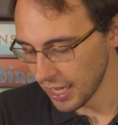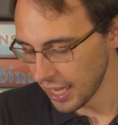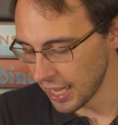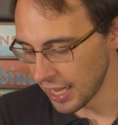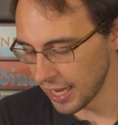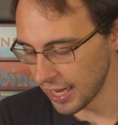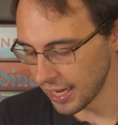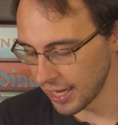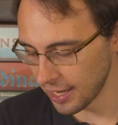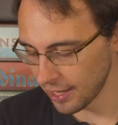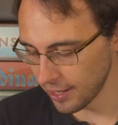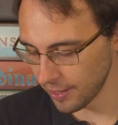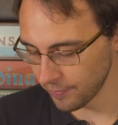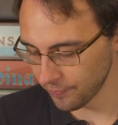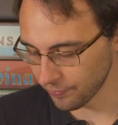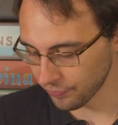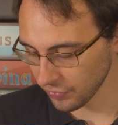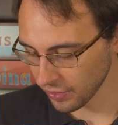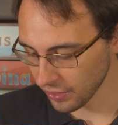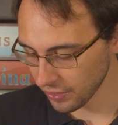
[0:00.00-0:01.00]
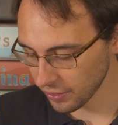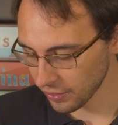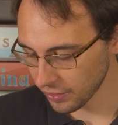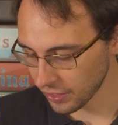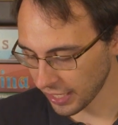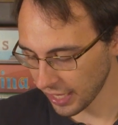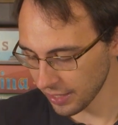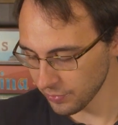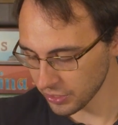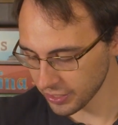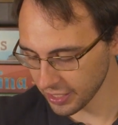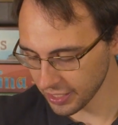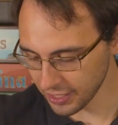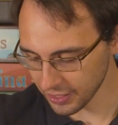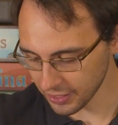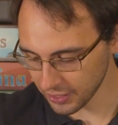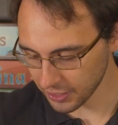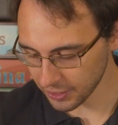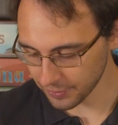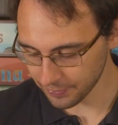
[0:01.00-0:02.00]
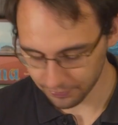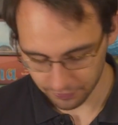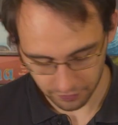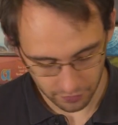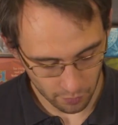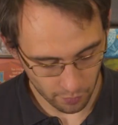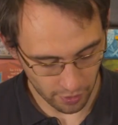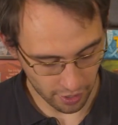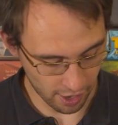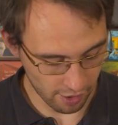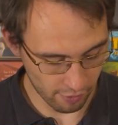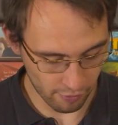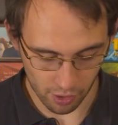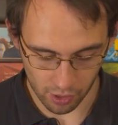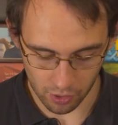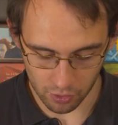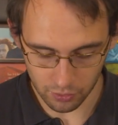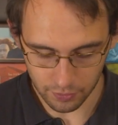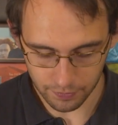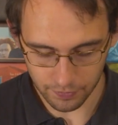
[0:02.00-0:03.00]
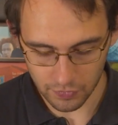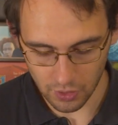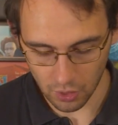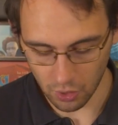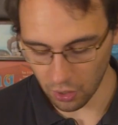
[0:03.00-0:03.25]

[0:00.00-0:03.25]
The game starts when I roll